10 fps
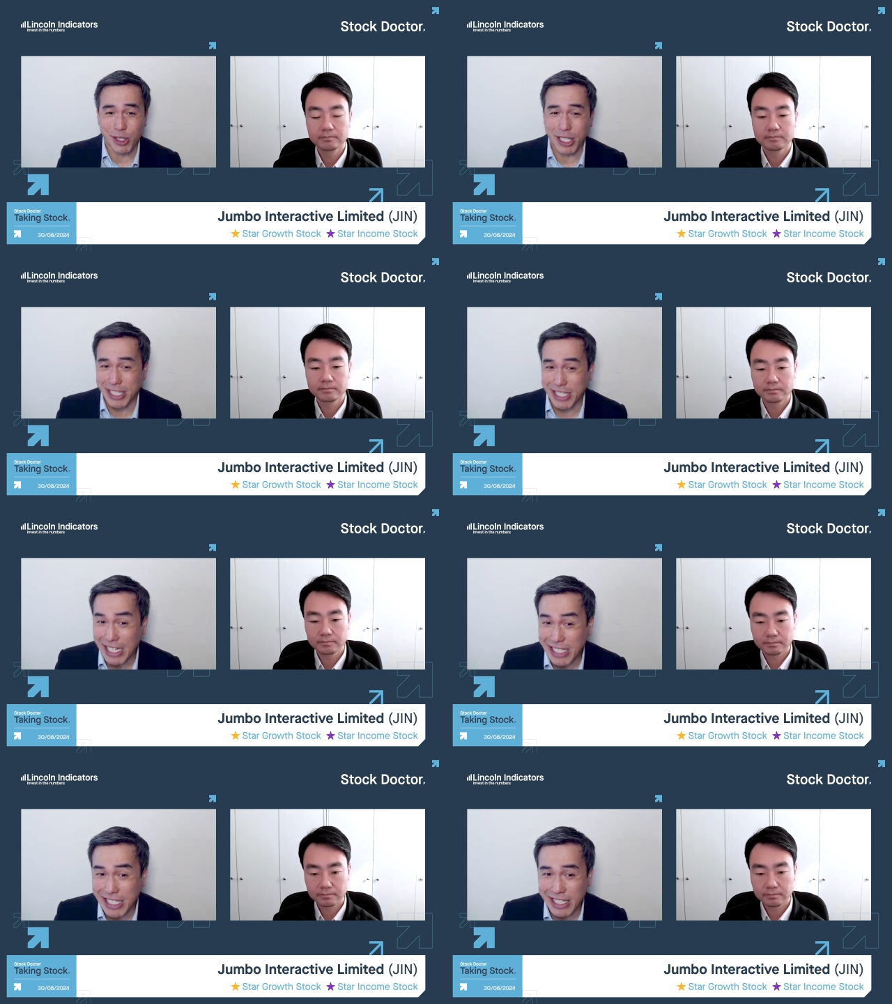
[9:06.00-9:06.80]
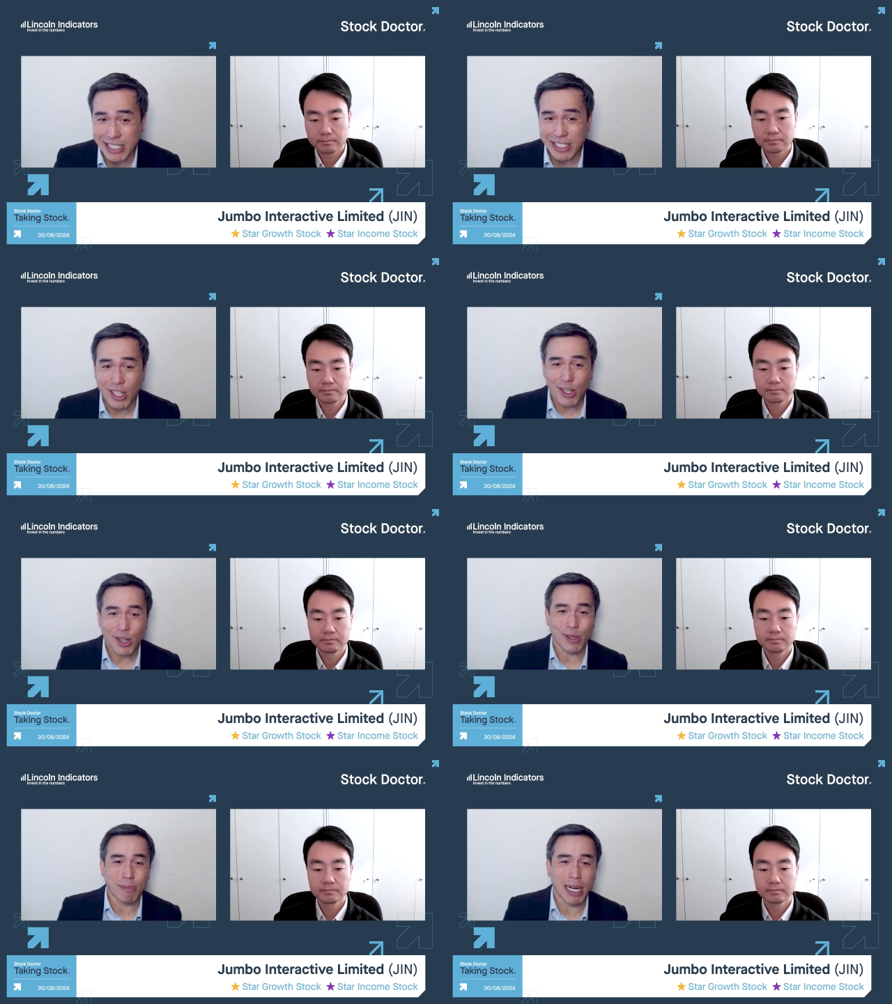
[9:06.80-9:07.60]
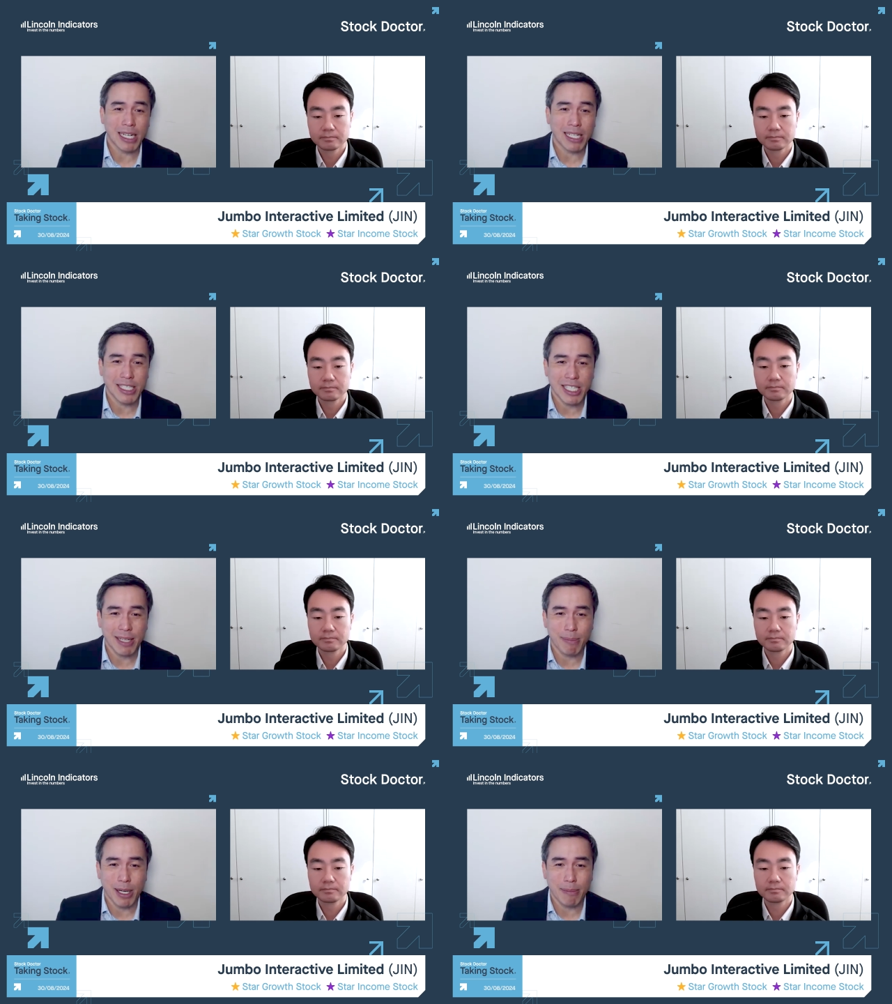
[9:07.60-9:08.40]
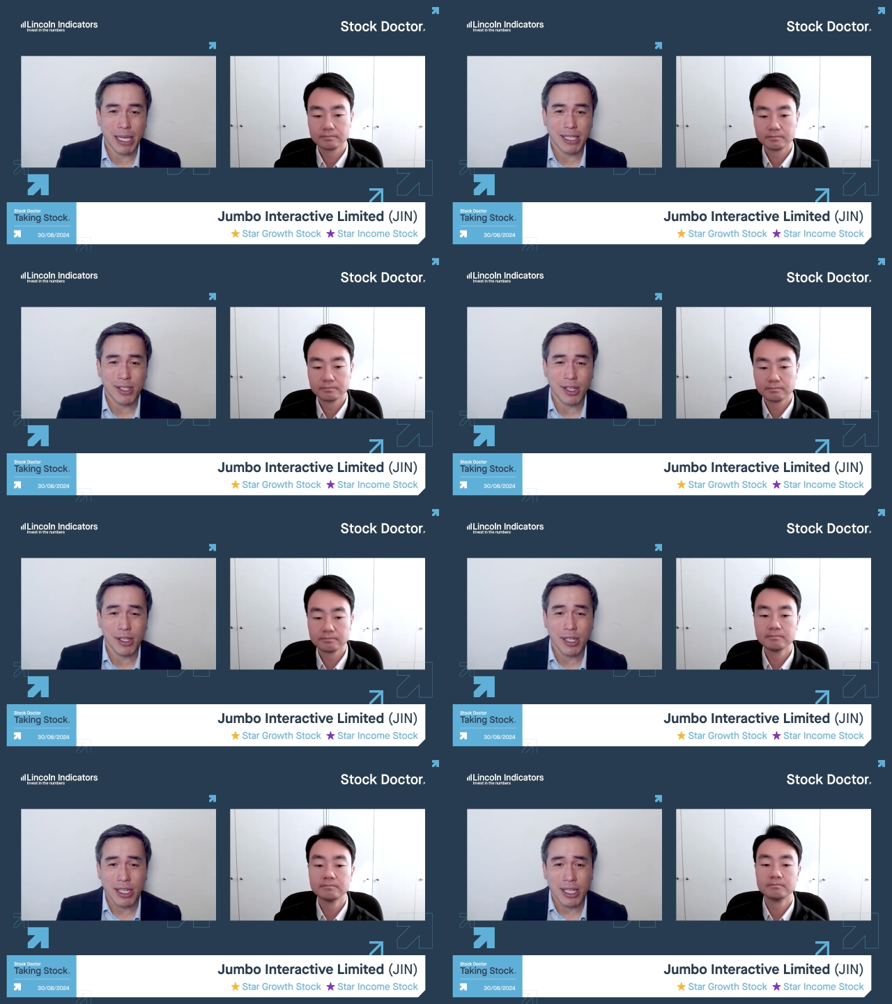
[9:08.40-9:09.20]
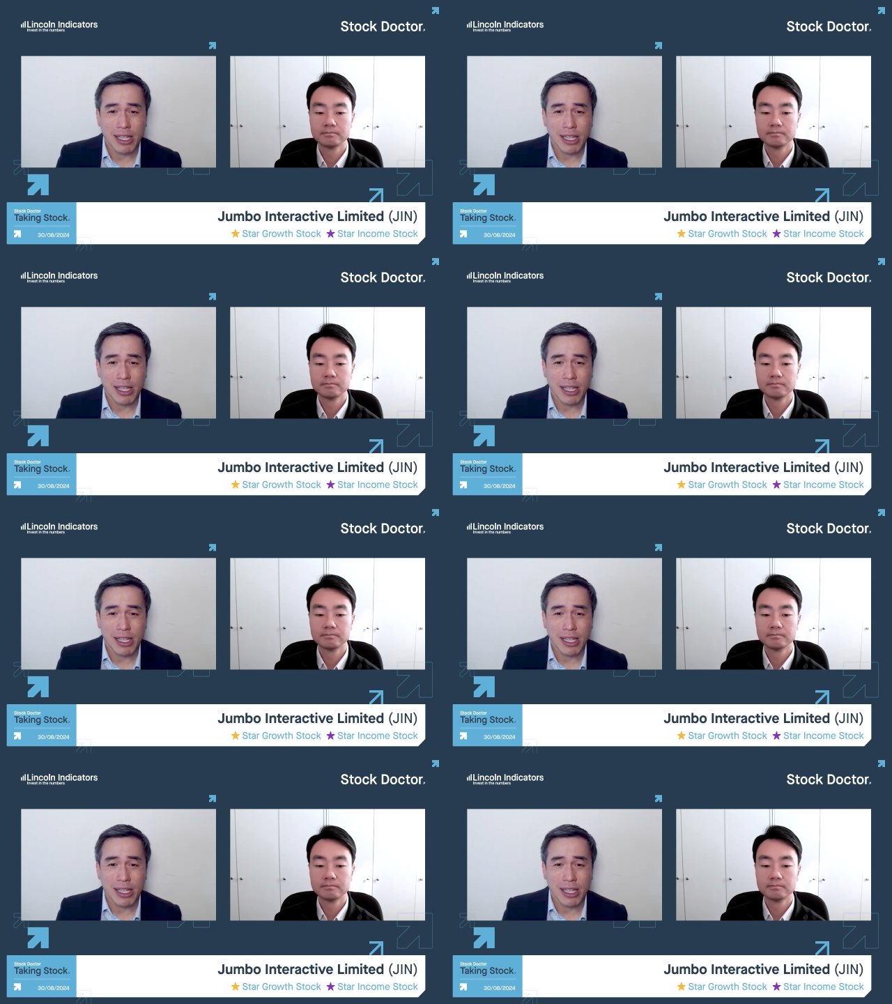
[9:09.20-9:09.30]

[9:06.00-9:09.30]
Speaker 1: conducting this on market share buyback. So mm.